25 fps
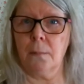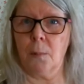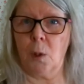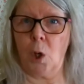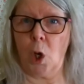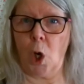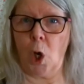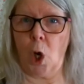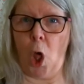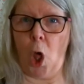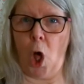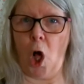
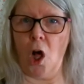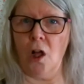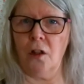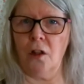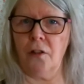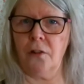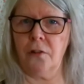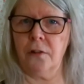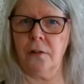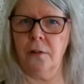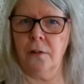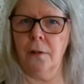
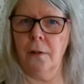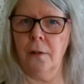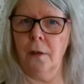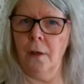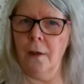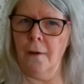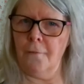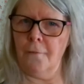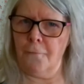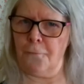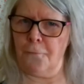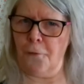Cloth
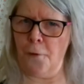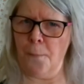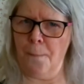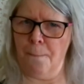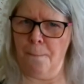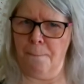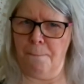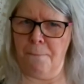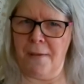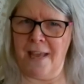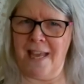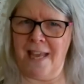for
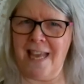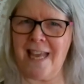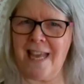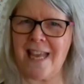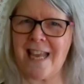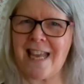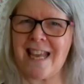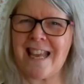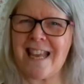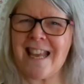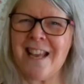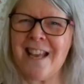
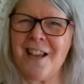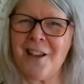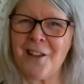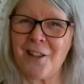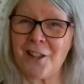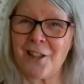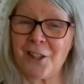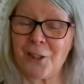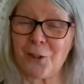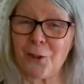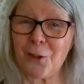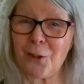me?
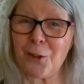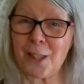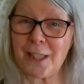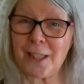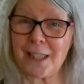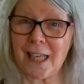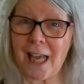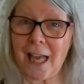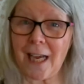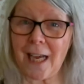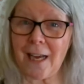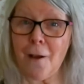saw the
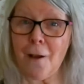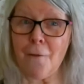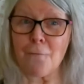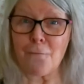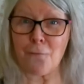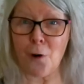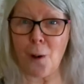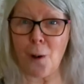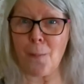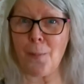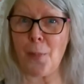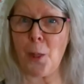tail
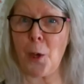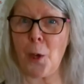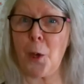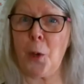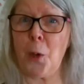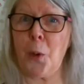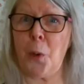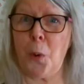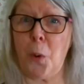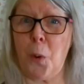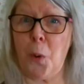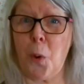from the
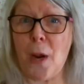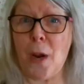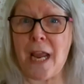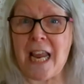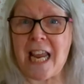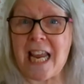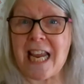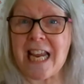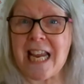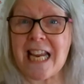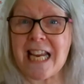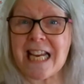
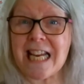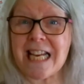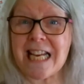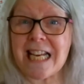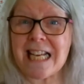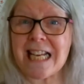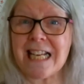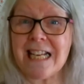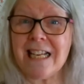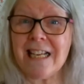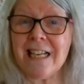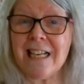Queen?
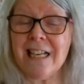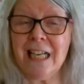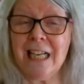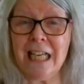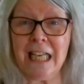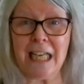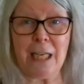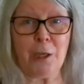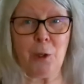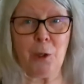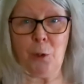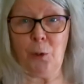
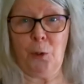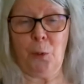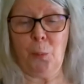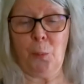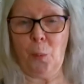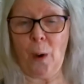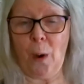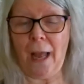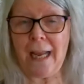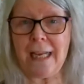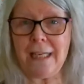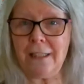He
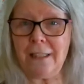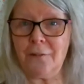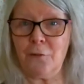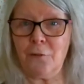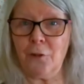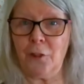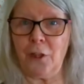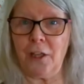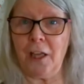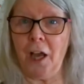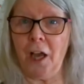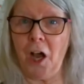couldn't wait
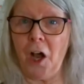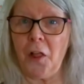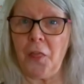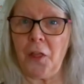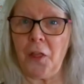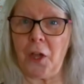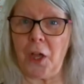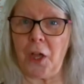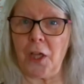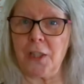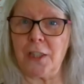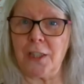for the other
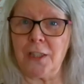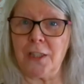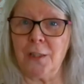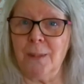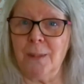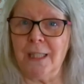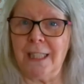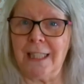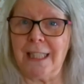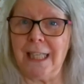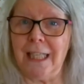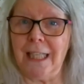
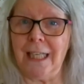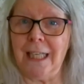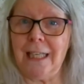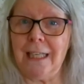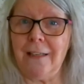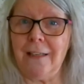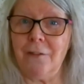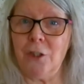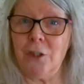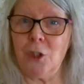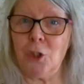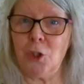customers to leave his